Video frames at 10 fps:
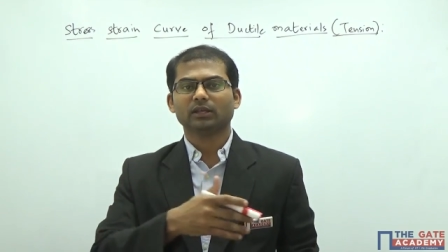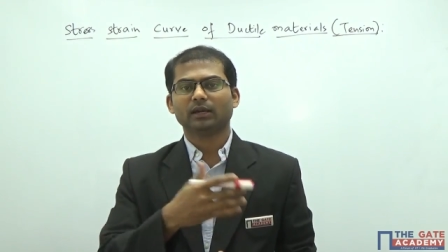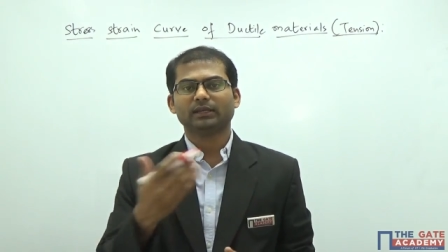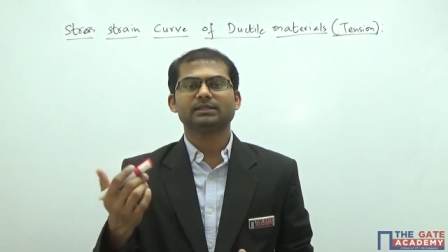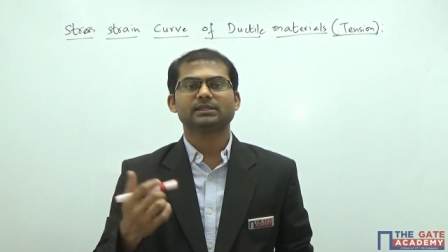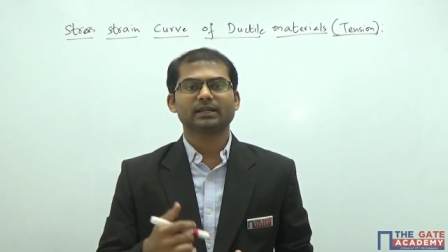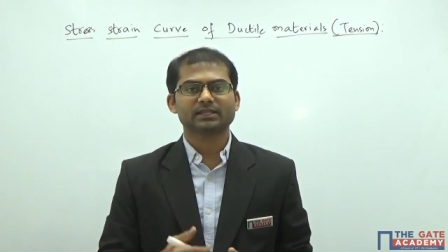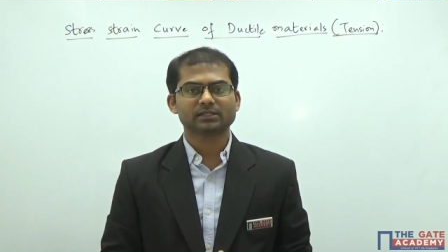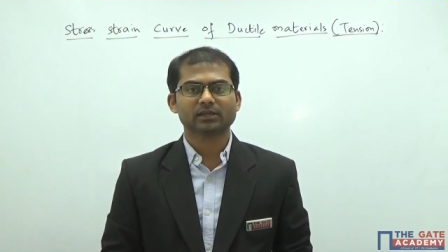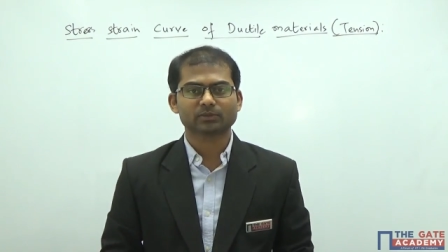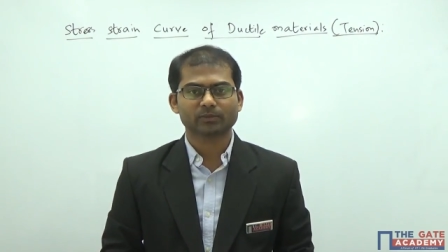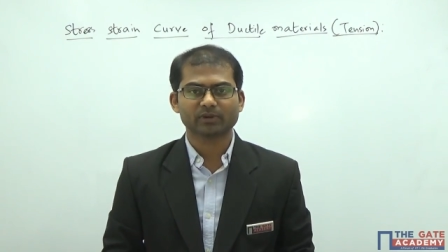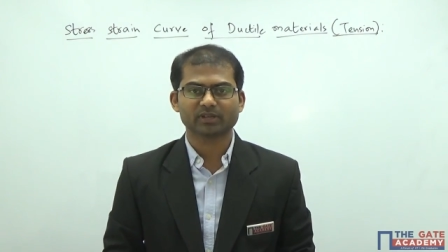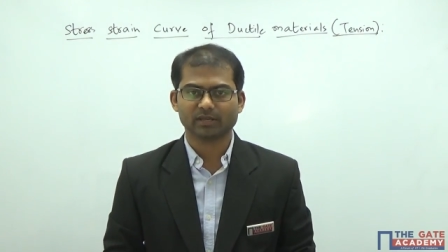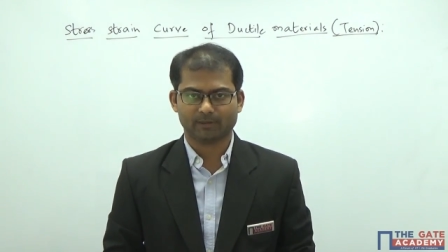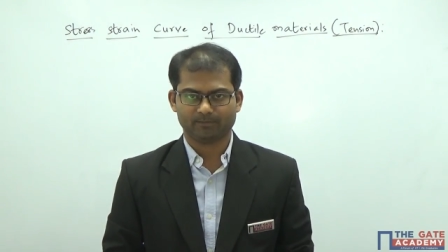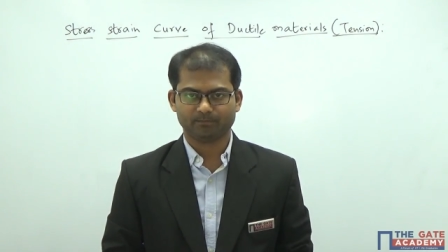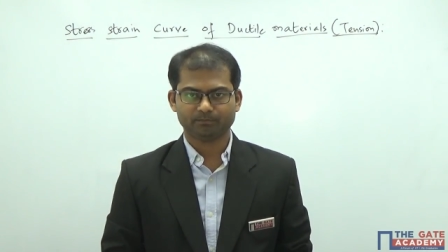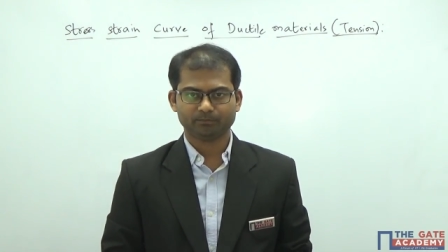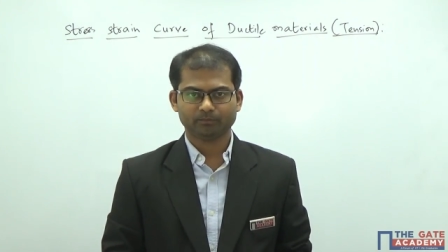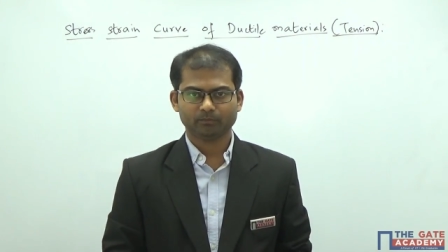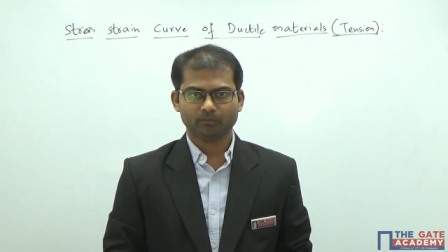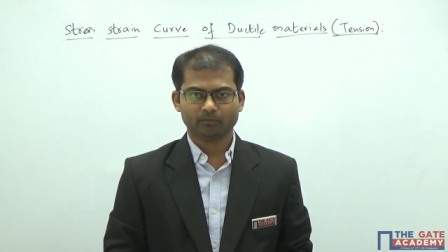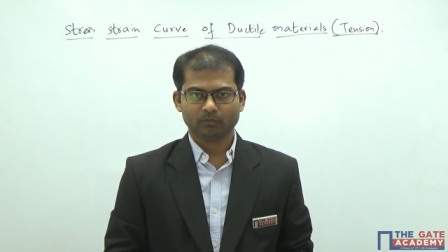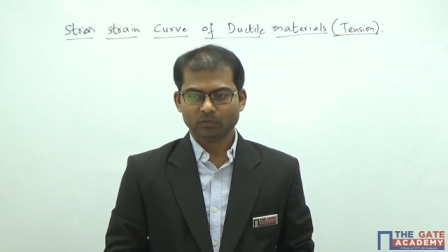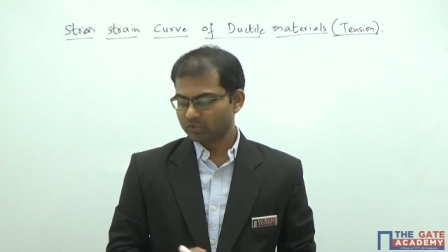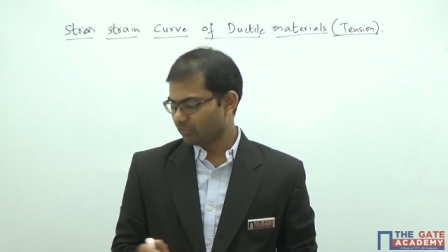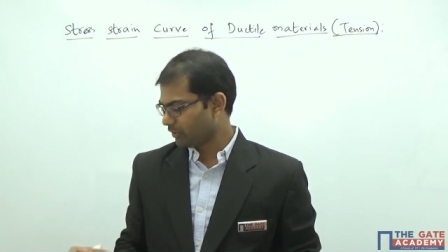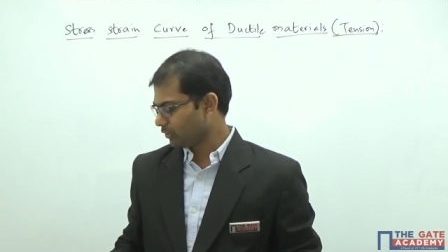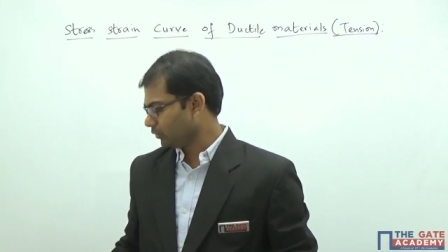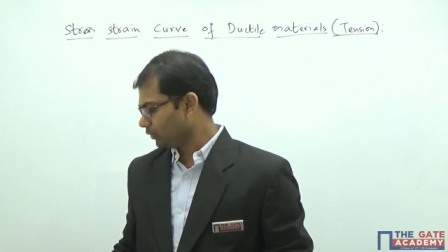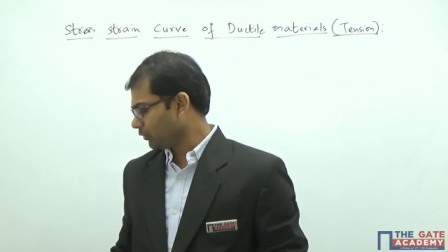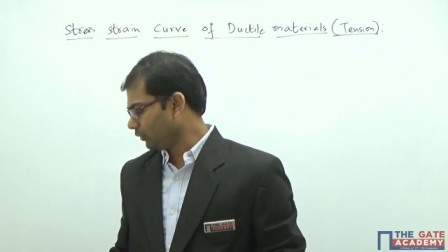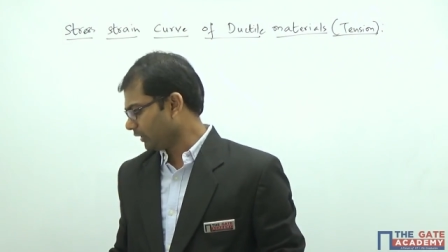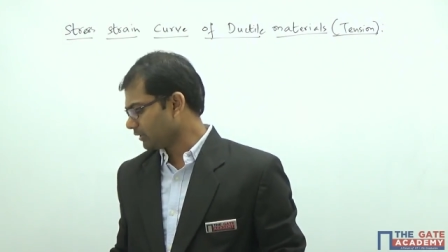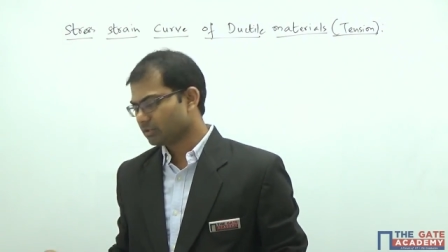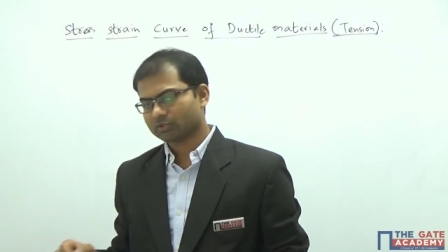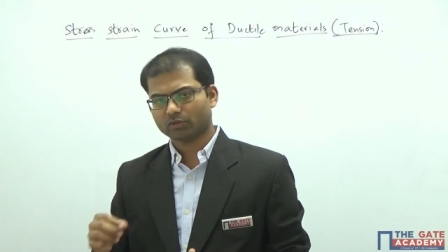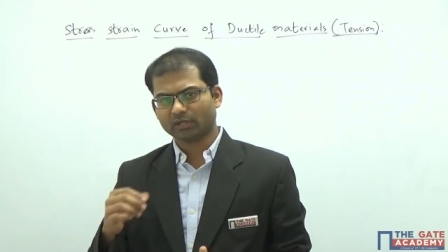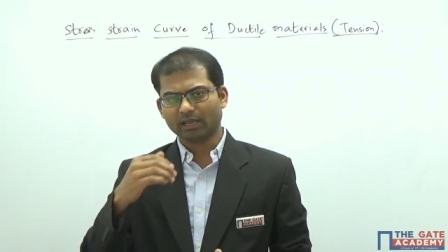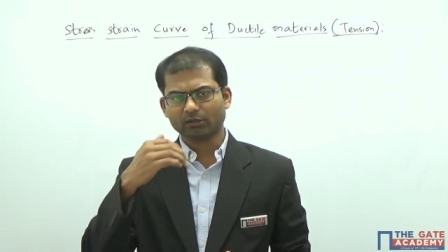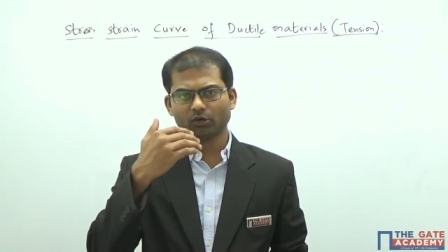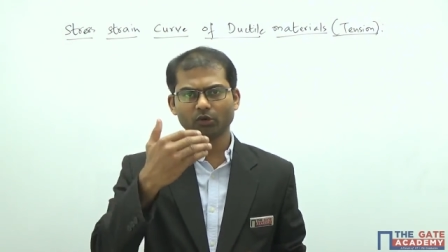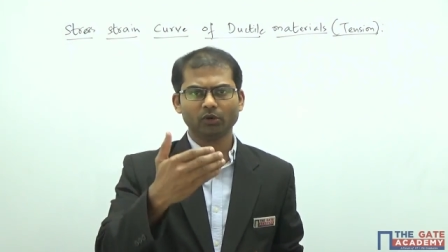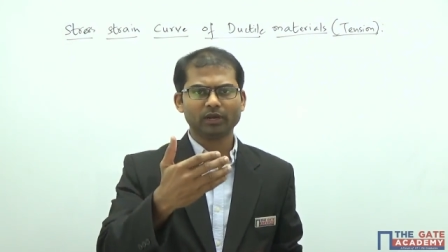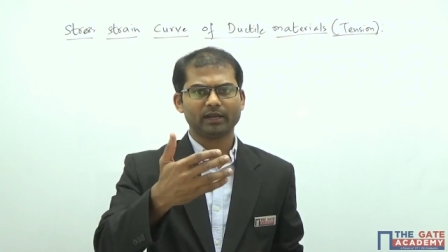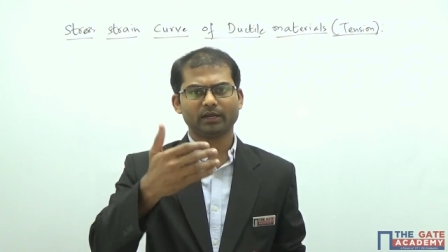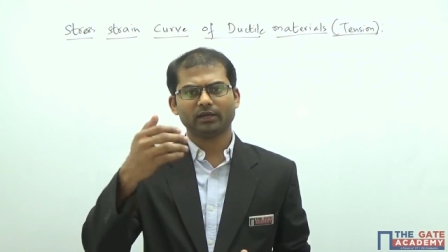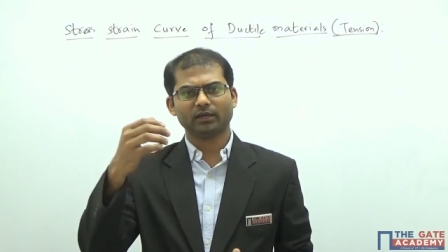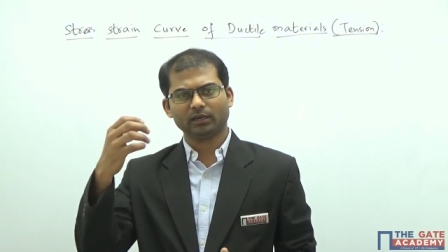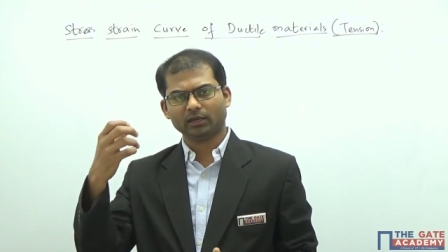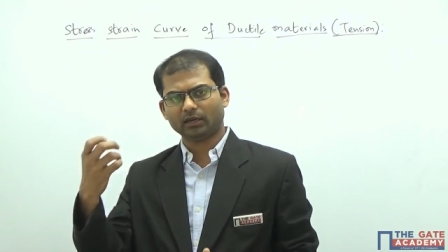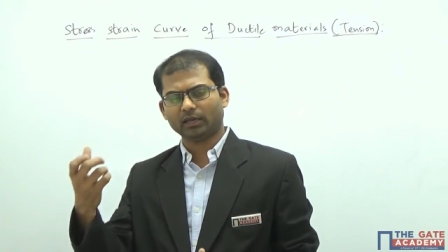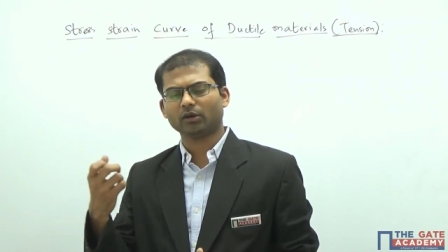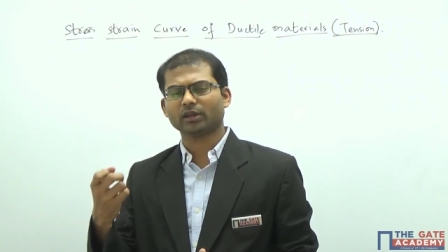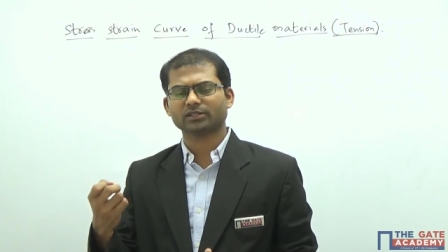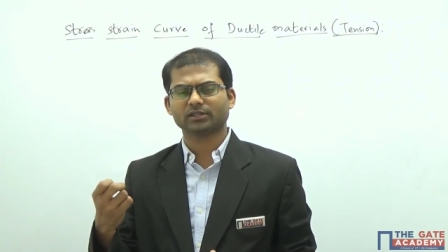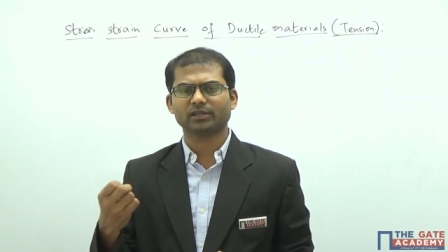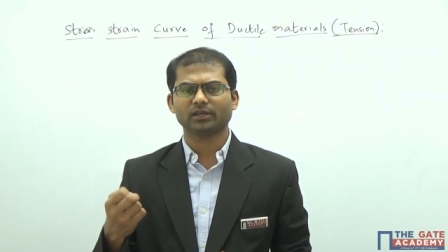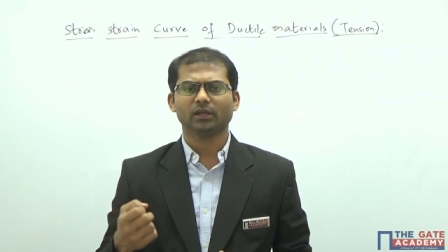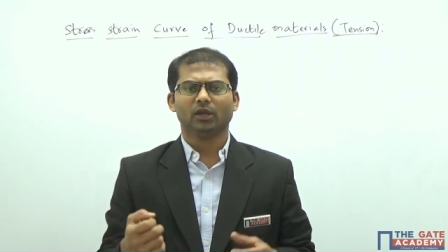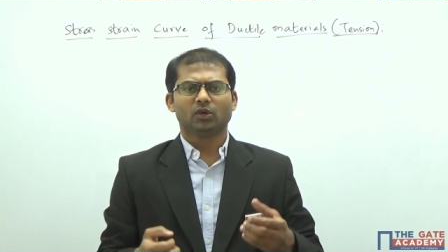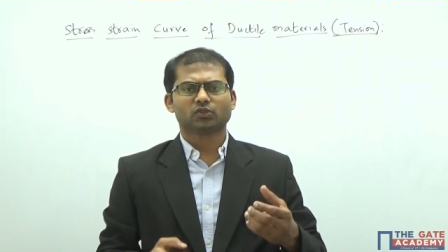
the tensile testing experiment here. So when you do it, so you have load and elongation here.